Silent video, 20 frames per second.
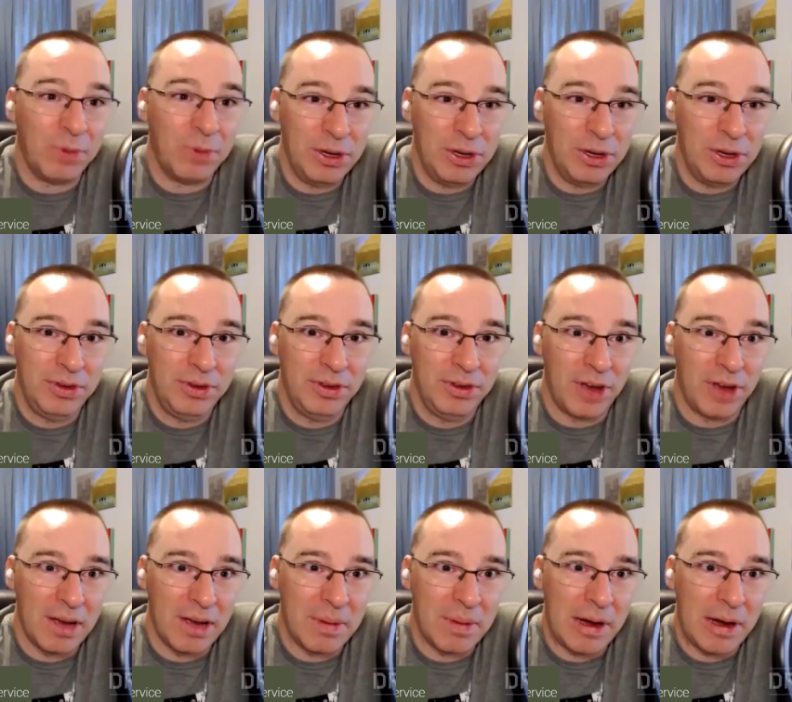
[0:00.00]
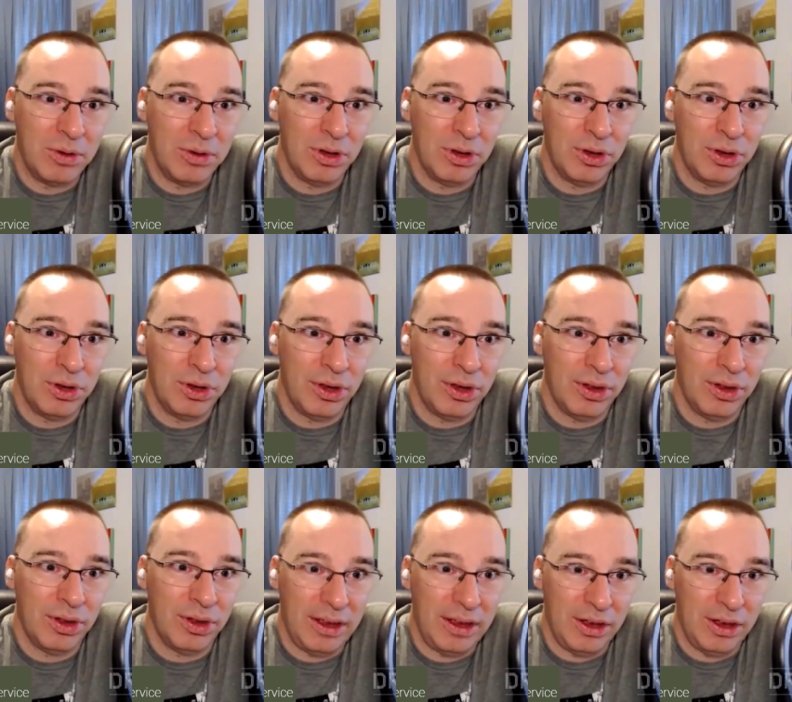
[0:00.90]
when you talk about
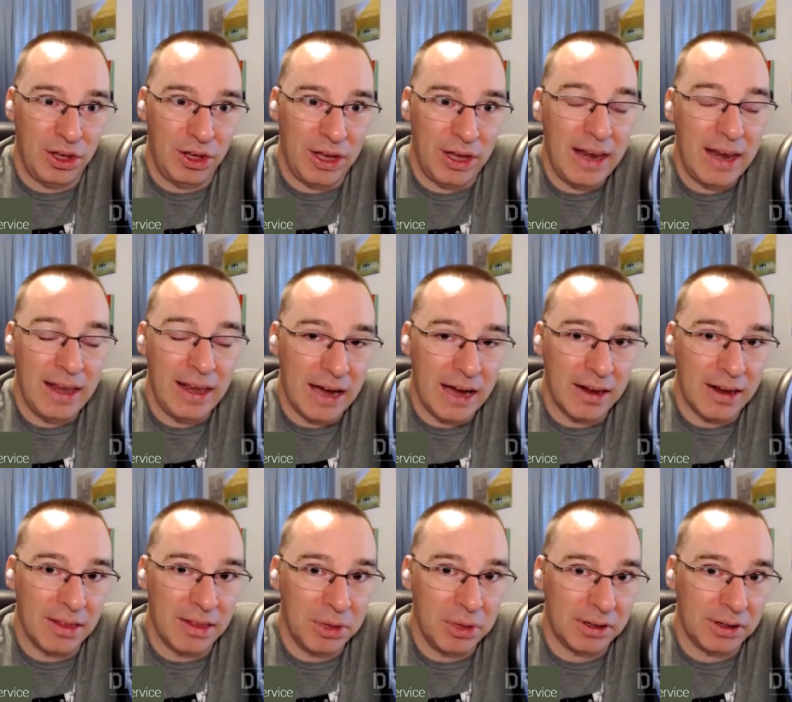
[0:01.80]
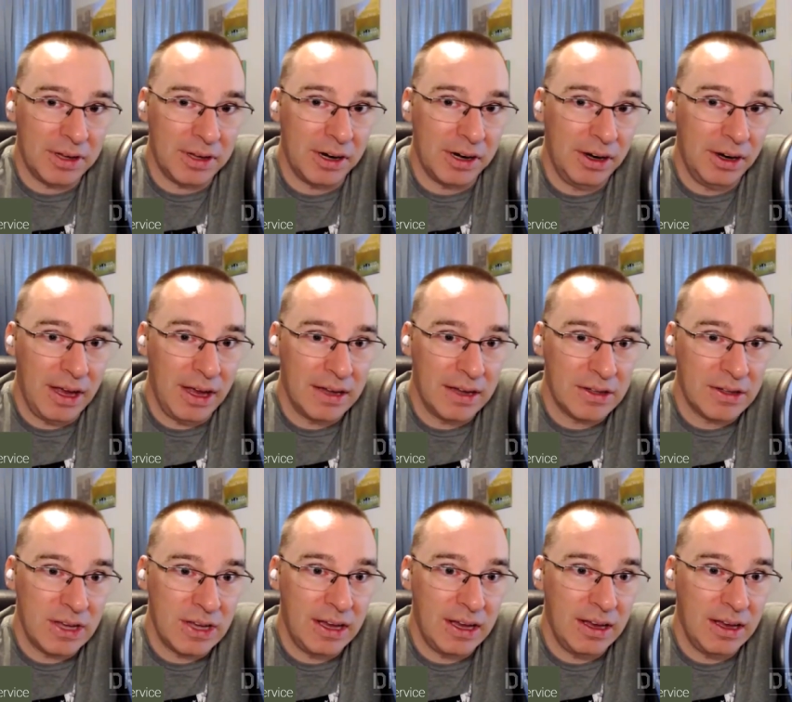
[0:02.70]
like getting out of the military and
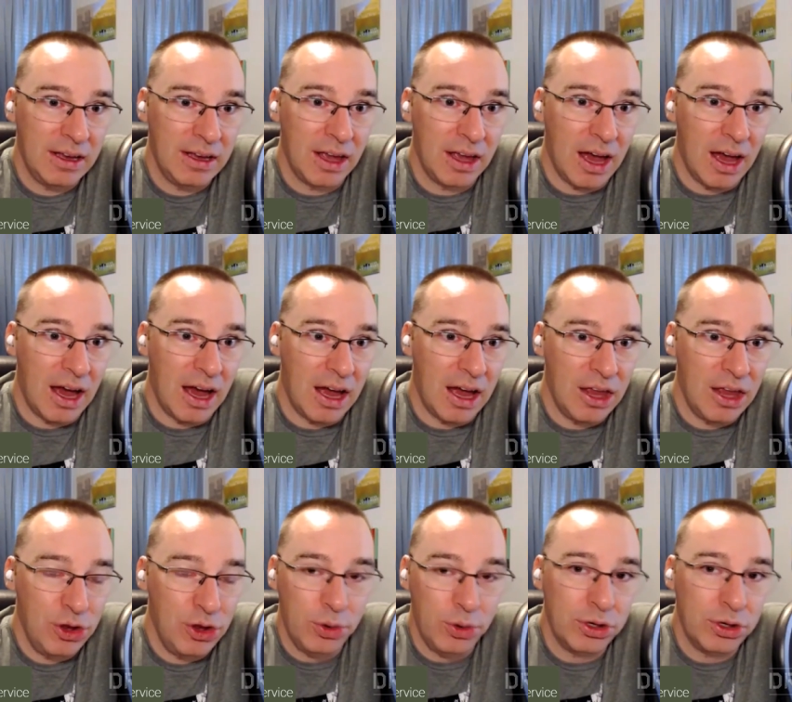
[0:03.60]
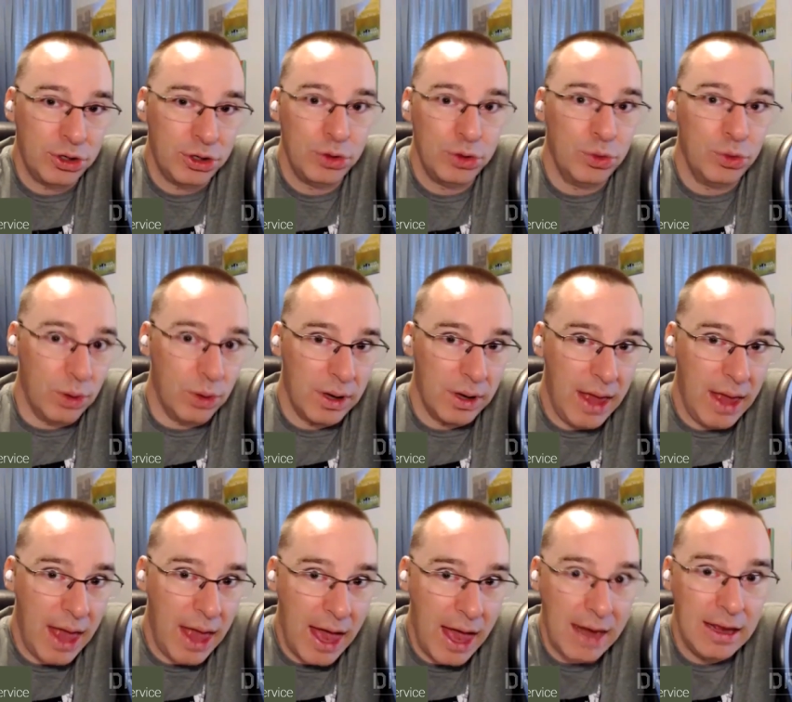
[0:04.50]
saying you could do
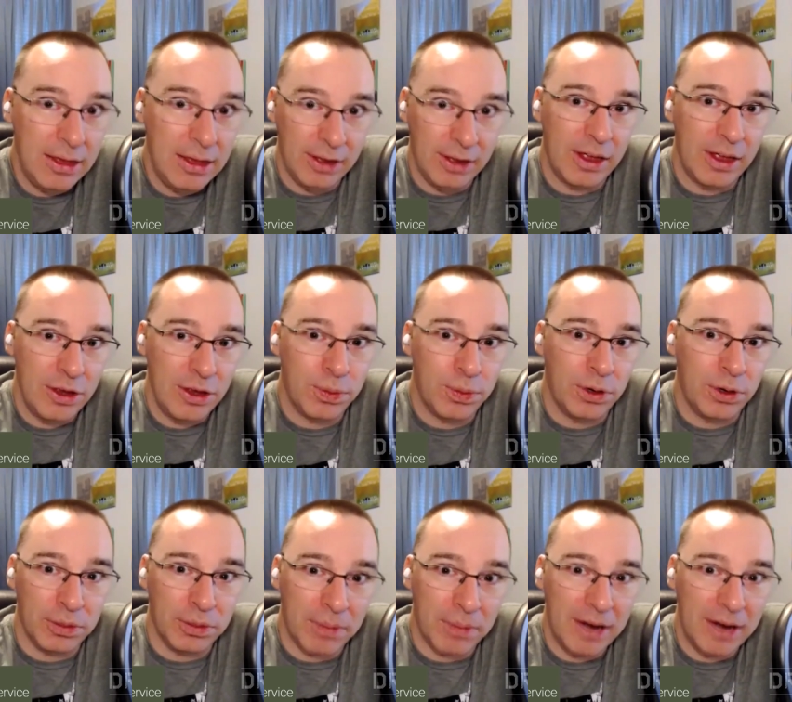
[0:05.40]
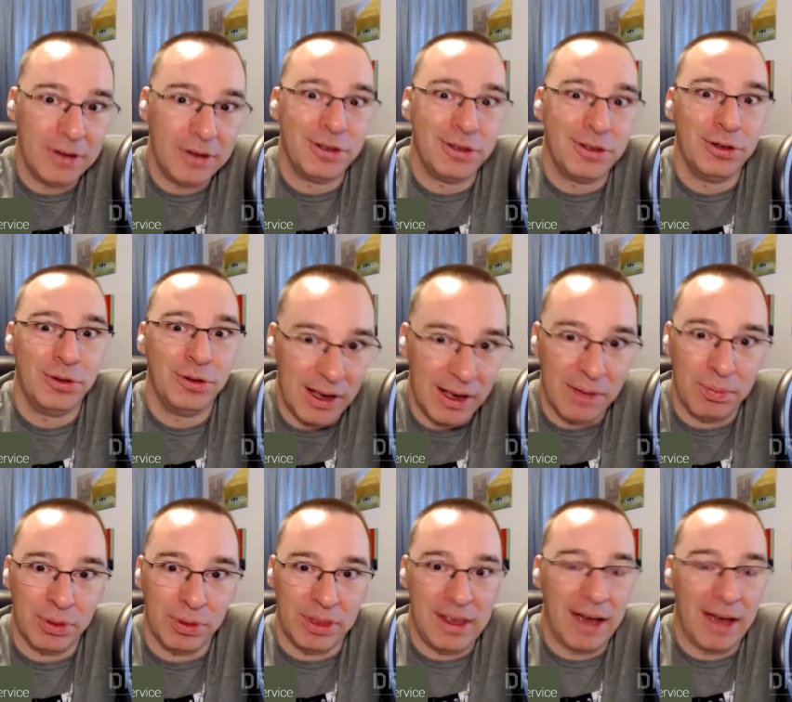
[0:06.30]
anything that you put your mind to and
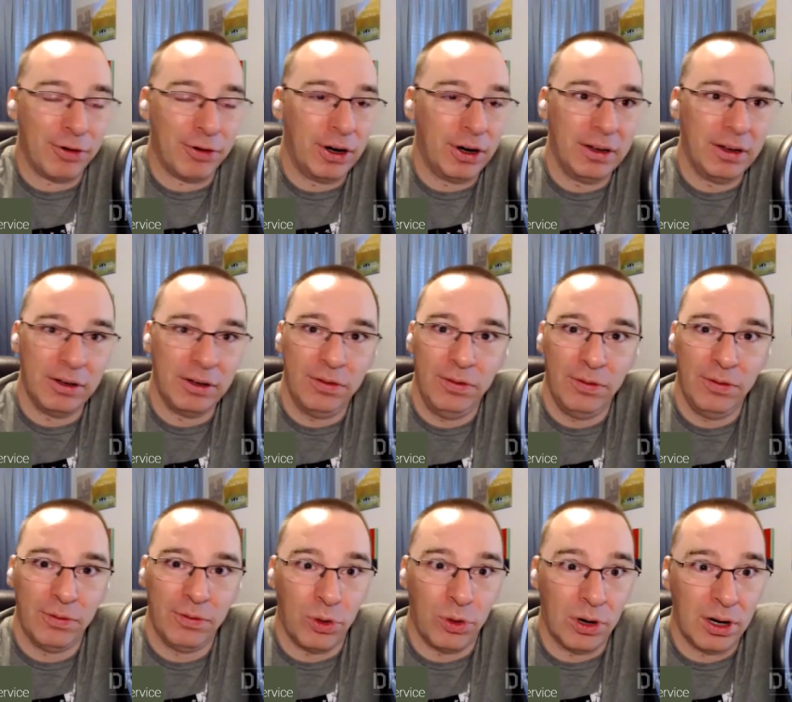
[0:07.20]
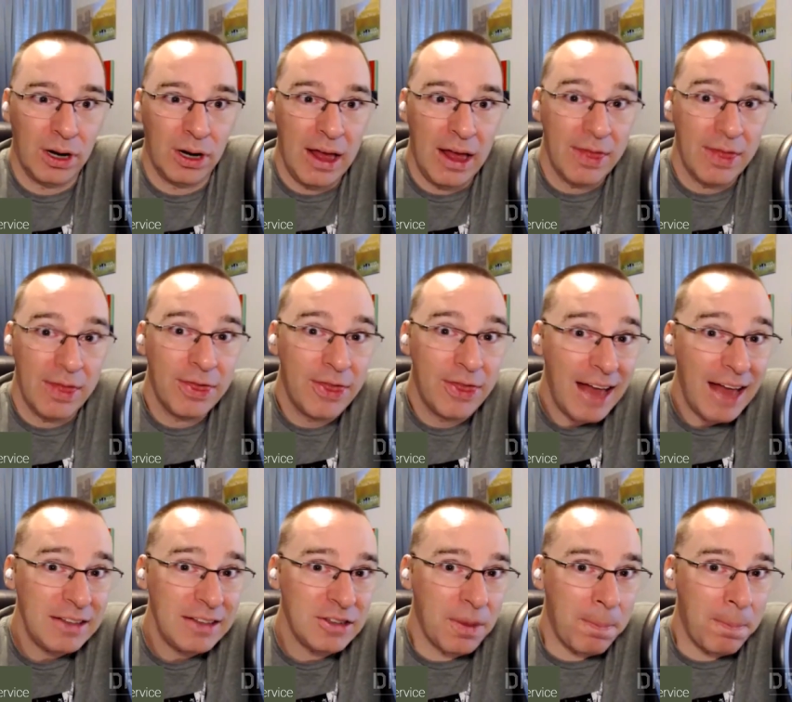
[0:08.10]
put the effort in for,
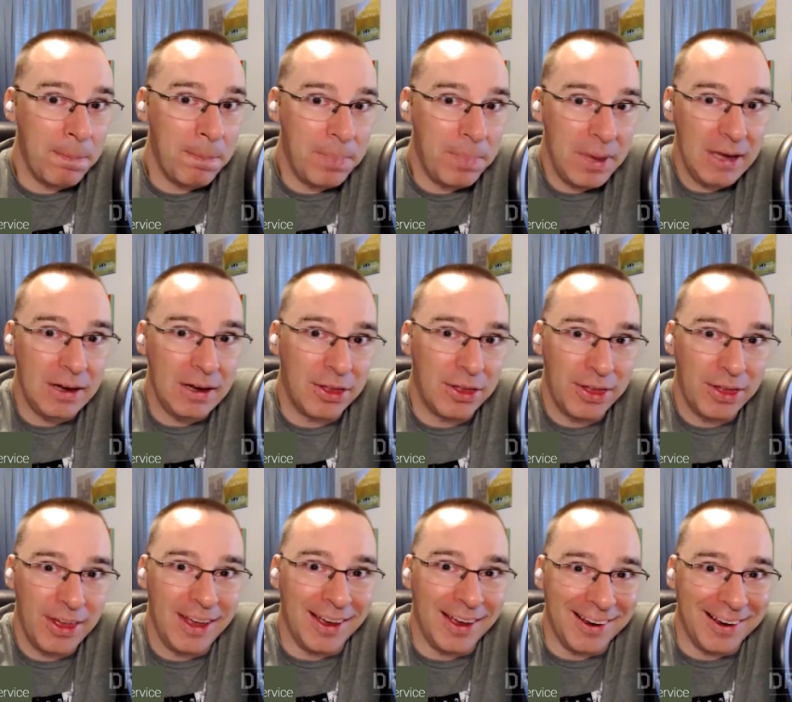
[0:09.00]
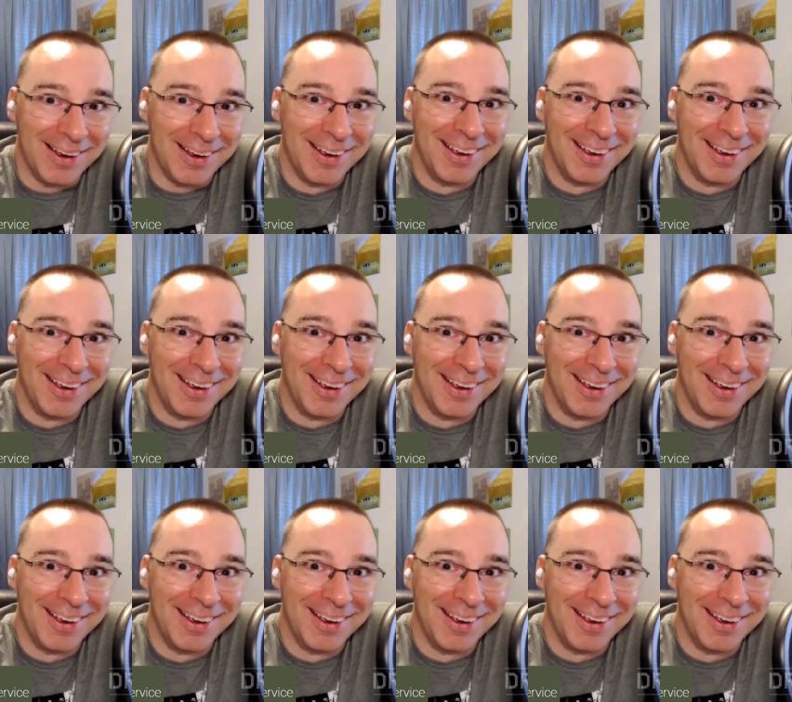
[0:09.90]
that's a big thing